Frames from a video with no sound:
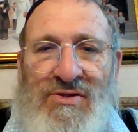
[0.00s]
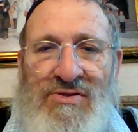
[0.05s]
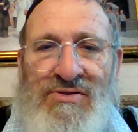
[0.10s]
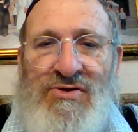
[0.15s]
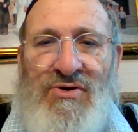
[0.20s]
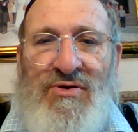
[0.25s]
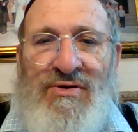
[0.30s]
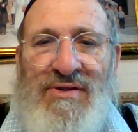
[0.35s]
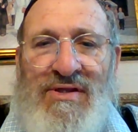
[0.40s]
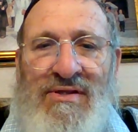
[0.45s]

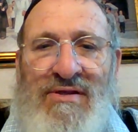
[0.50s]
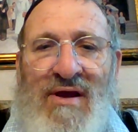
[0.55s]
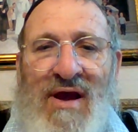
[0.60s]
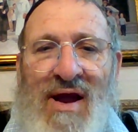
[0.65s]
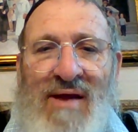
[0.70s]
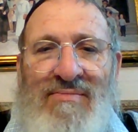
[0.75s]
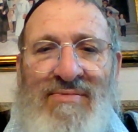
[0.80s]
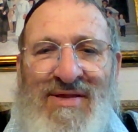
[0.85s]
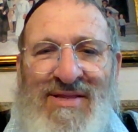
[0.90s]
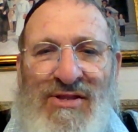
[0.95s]
during the
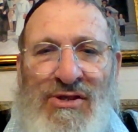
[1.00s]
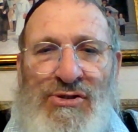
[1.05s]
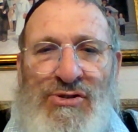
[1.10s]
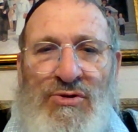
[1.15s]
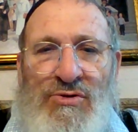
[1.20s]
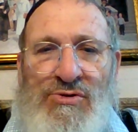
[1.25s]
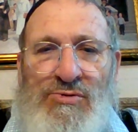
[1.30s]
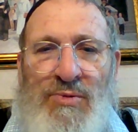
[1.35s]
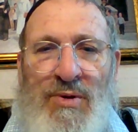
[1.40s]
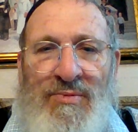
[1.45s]
time that the
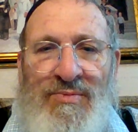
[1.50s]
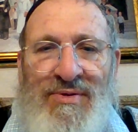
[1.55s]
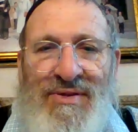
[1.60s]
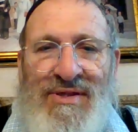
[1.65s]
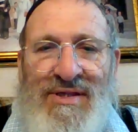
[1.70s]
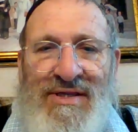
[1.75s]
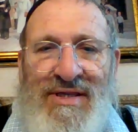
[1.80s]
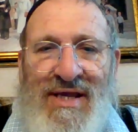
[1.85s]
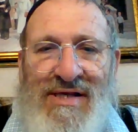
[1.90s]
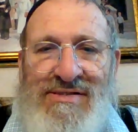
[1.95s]
Jewish people in
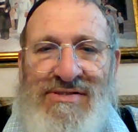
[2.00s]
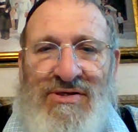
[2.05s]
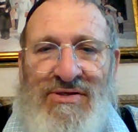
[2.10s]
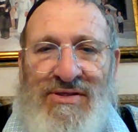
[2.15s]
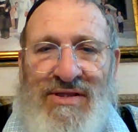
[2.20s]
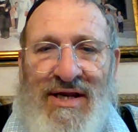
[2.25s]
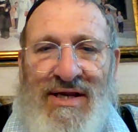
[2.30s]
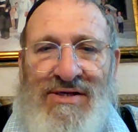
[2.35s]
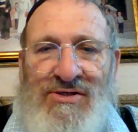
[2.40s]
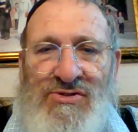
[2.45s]
the desert,
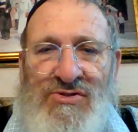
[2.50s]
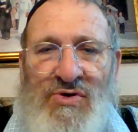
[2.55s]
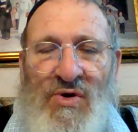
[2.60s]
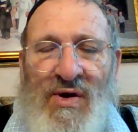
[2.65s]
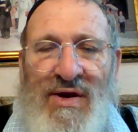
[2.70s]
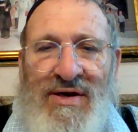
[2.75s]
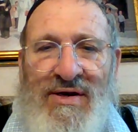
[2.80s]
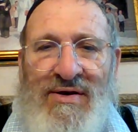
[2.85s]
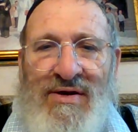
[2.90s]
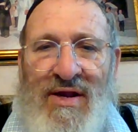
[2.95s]
they
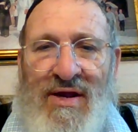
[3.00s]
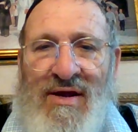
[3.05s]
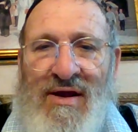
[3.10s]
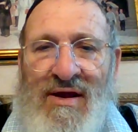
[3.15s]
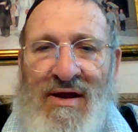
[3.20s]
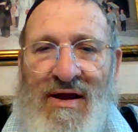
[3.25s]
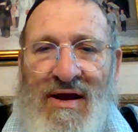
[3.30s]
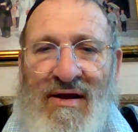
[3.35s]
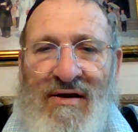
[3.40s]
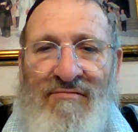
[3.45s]
enjoyed
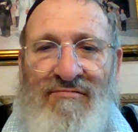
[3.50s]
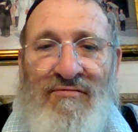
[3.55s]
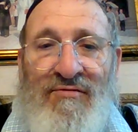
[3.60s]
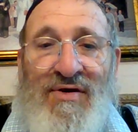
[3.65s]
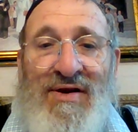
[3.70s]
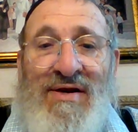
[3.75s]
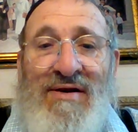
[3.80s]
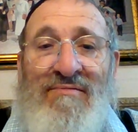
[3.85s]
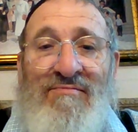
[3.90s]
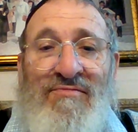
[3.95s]
a
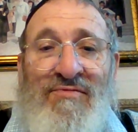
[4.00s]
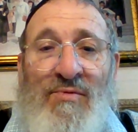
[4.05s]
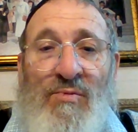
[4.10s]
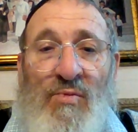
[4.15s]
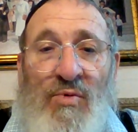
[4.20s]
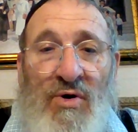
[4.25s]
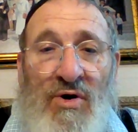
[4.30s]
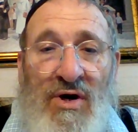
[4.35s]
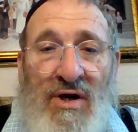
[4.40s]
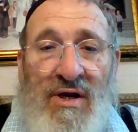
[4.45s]
freedom from
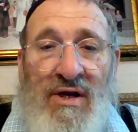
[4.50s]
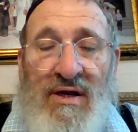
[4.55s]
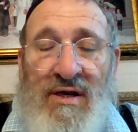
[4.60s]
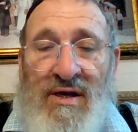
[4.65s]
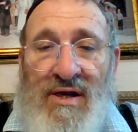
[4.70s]
work